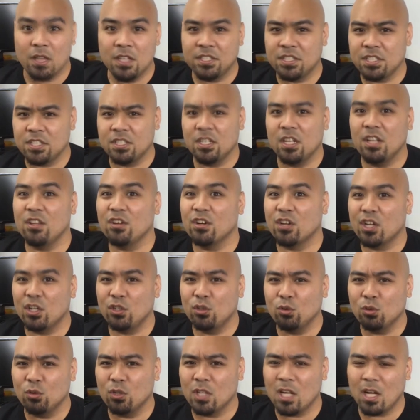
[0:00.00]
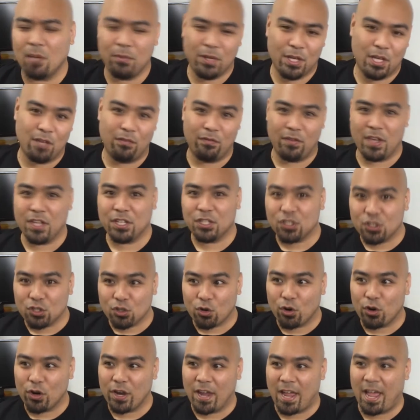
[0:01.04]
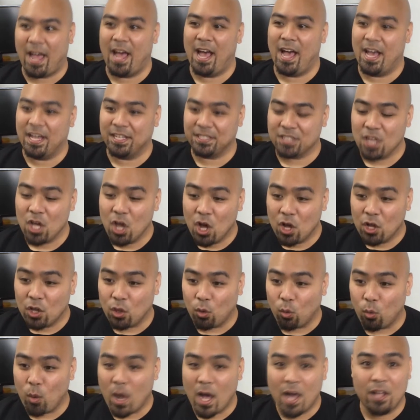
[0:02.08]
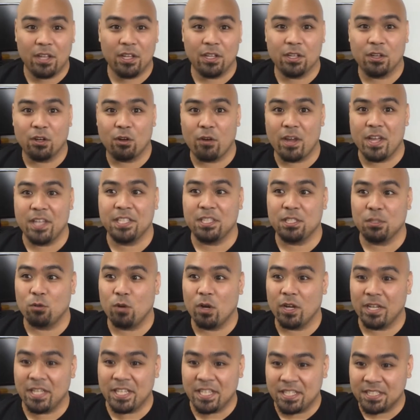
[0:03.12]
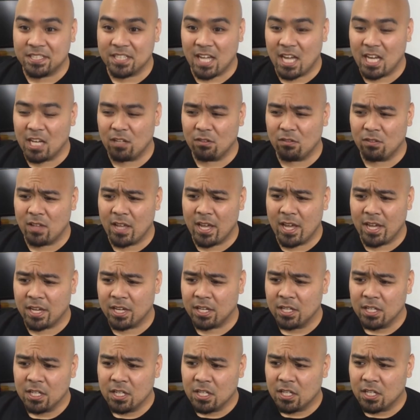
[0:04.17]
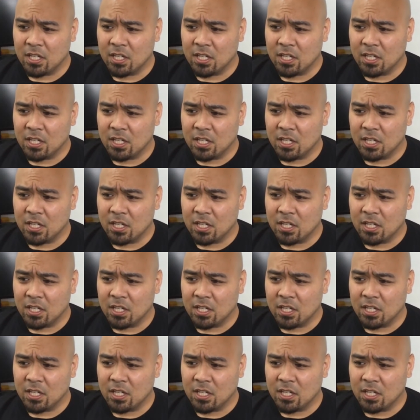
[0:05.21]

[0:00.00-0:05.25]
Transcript: This is another cool coming of age story, as the wild and crazy one, he's kind of like